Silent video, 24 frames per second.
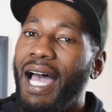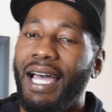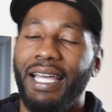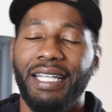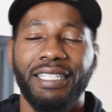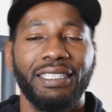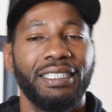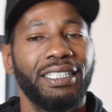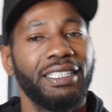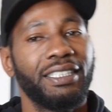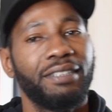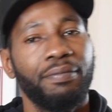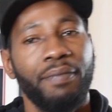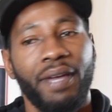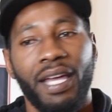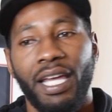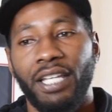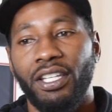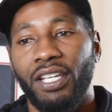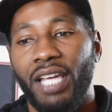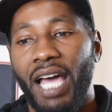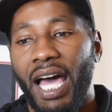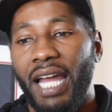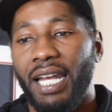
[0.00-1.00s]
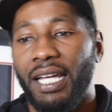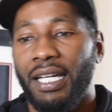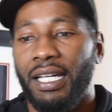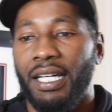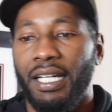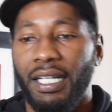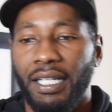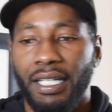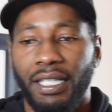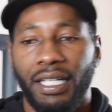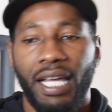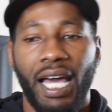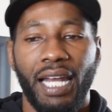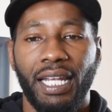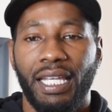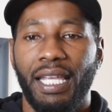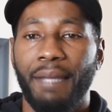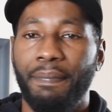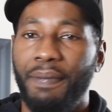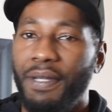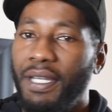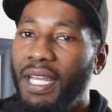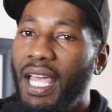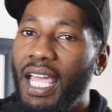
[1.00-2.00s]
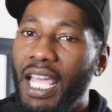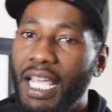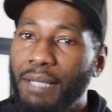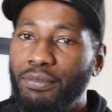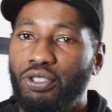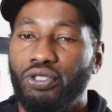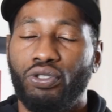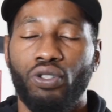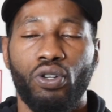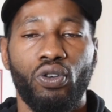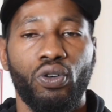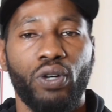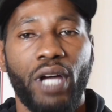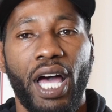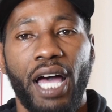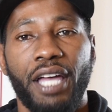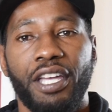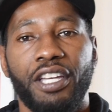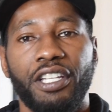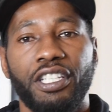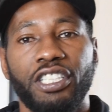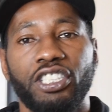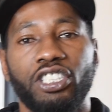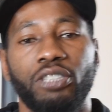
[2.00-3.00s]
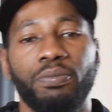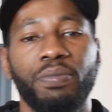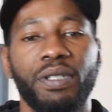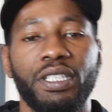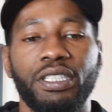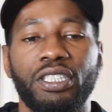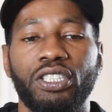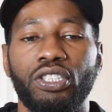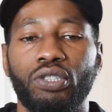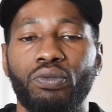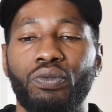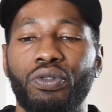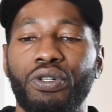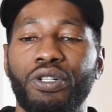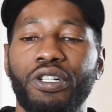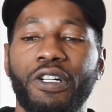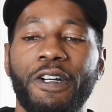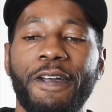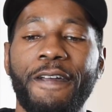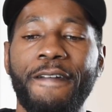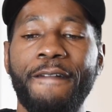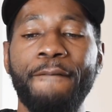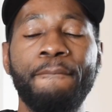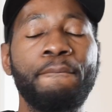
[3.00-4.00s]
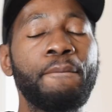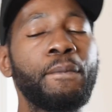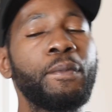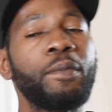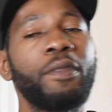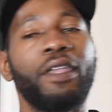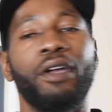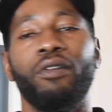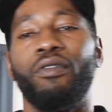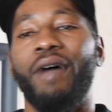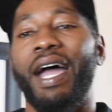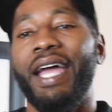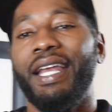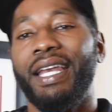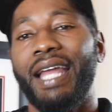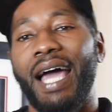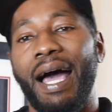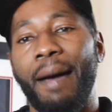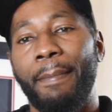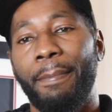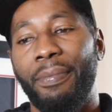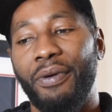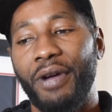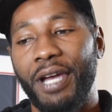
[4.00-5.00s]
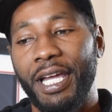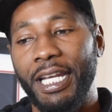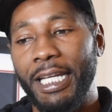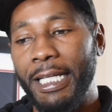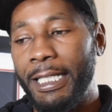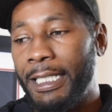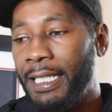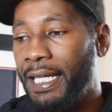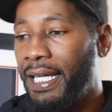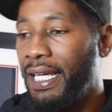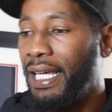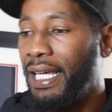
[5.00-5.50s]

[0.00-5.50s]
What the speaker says: it just, man, you gotta keep your name strong out here in this business world. And right now, Brandon,